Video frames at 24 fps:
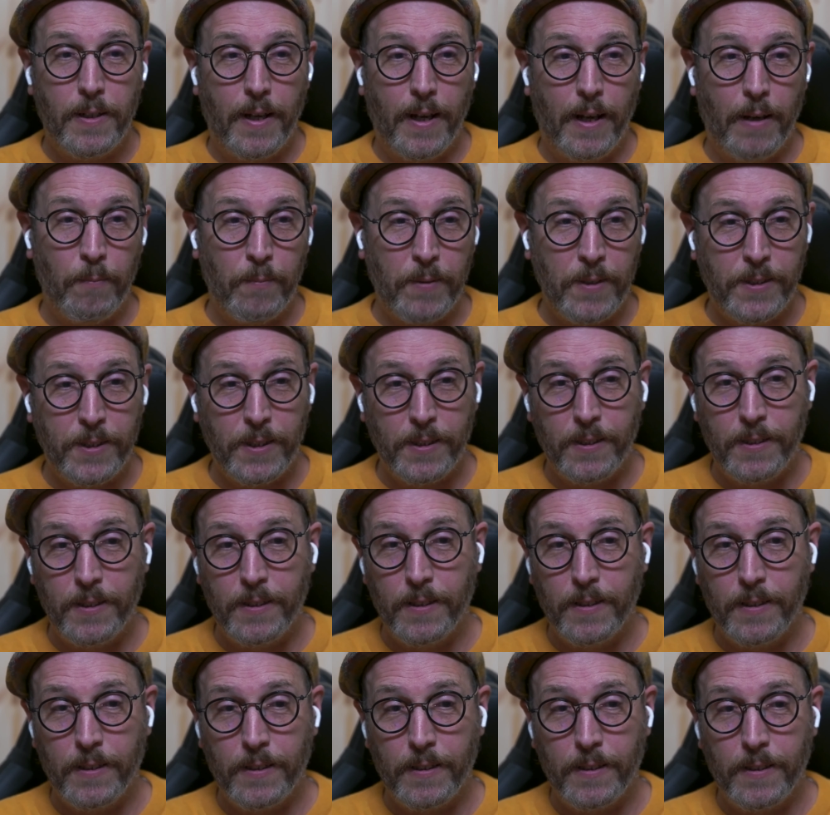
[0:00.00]
And we did
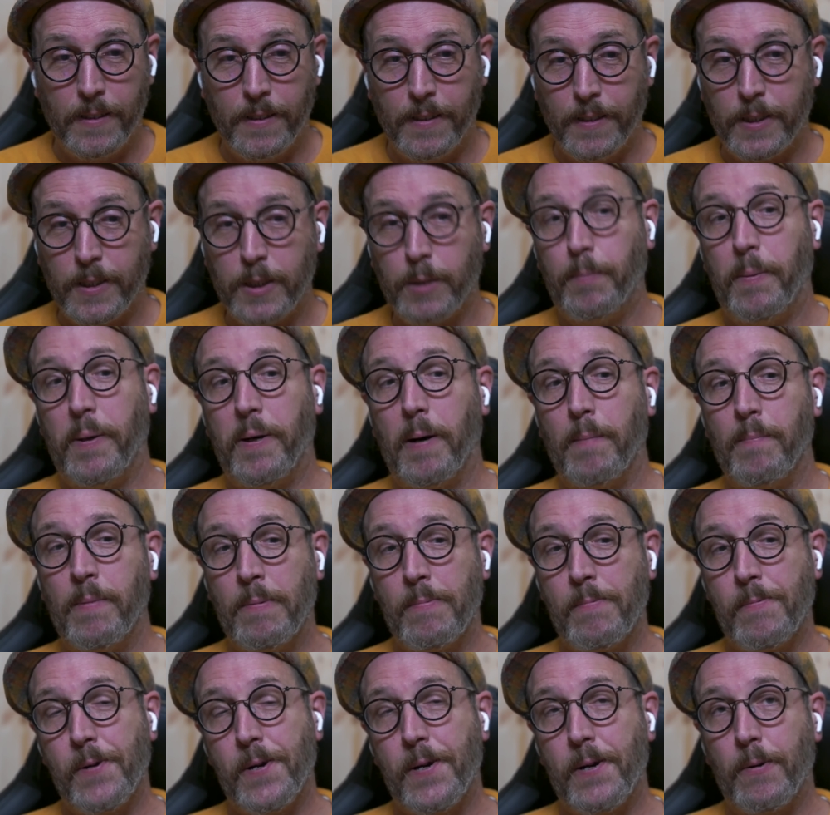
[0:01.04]
an
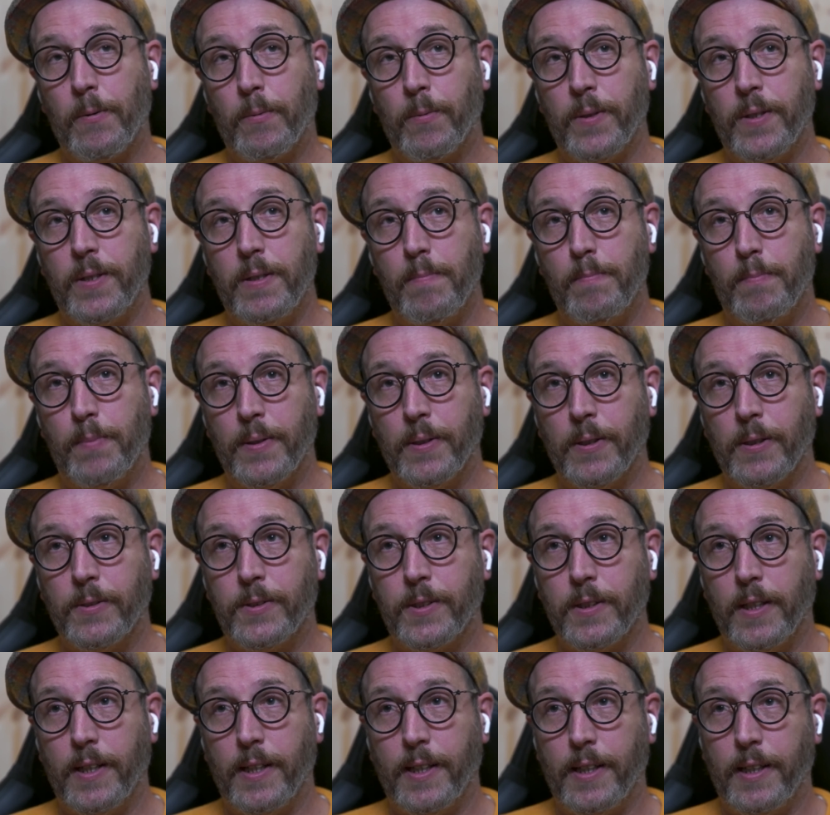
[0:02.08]
experiment where we built
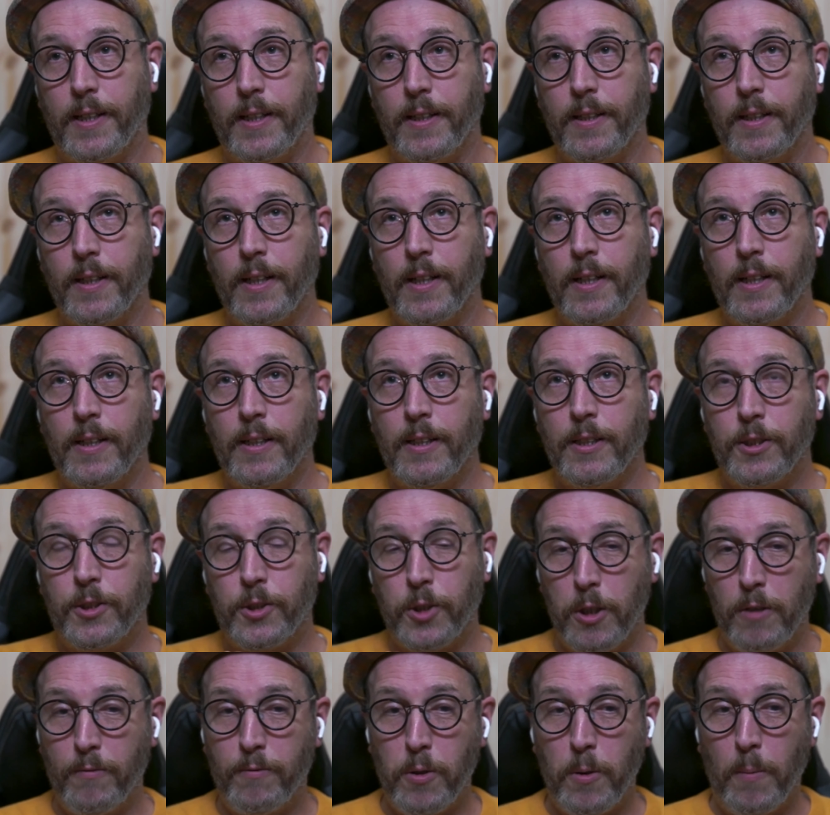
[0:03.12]
a
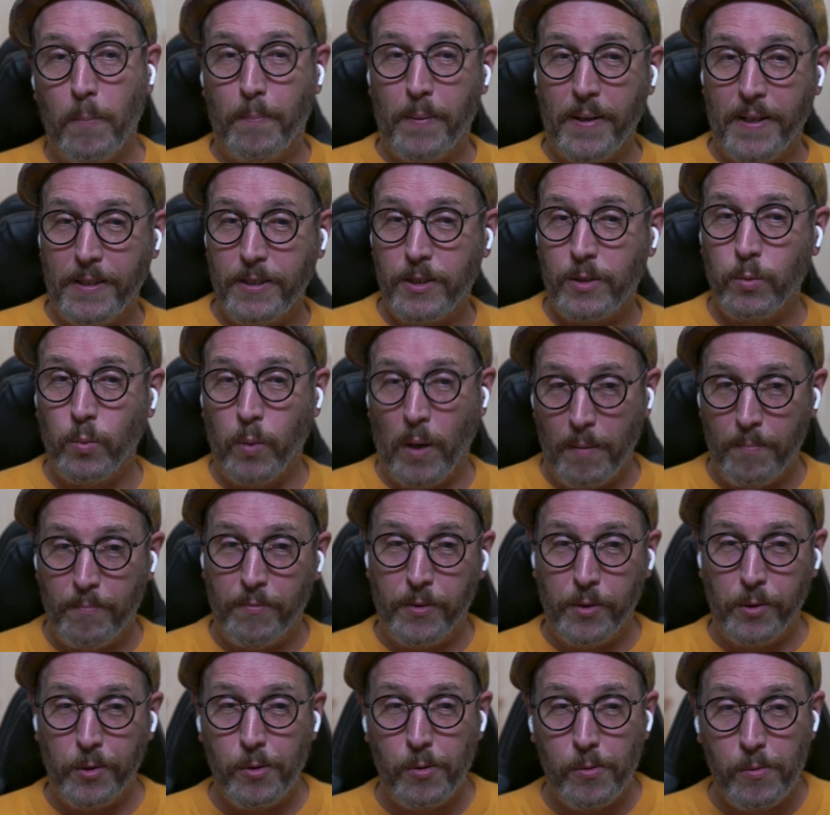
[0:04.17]
Servo-based web
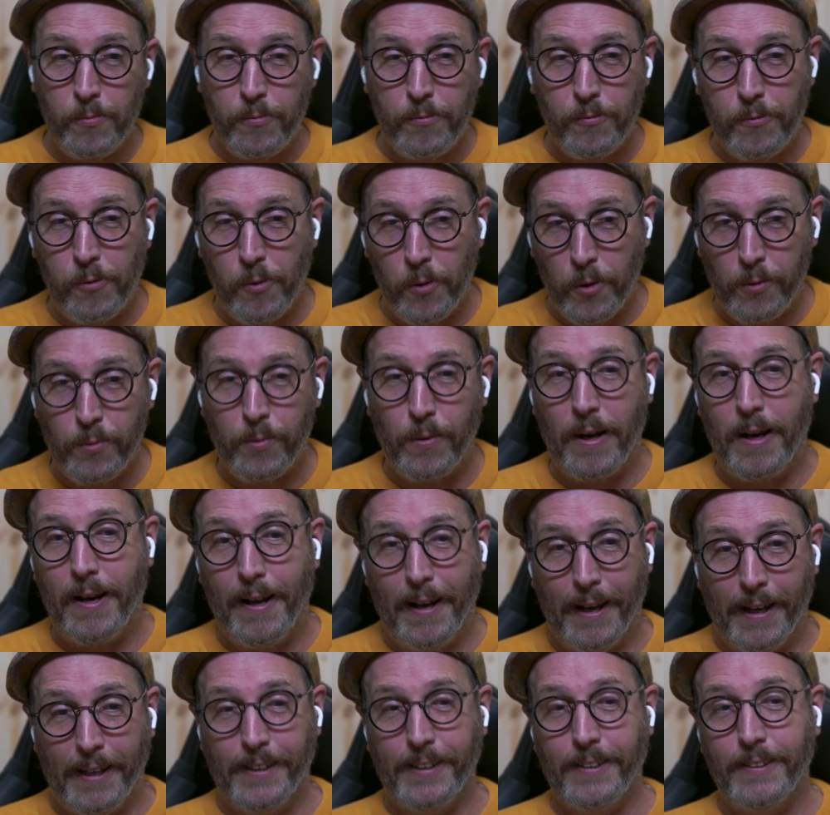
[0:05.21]
view for
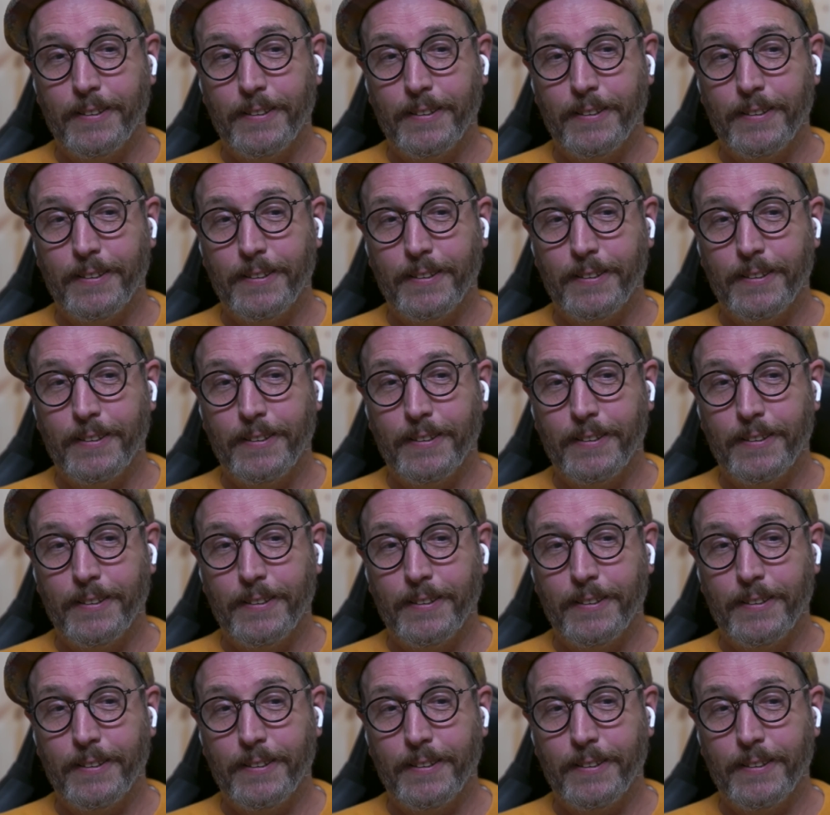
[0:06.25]
Rye.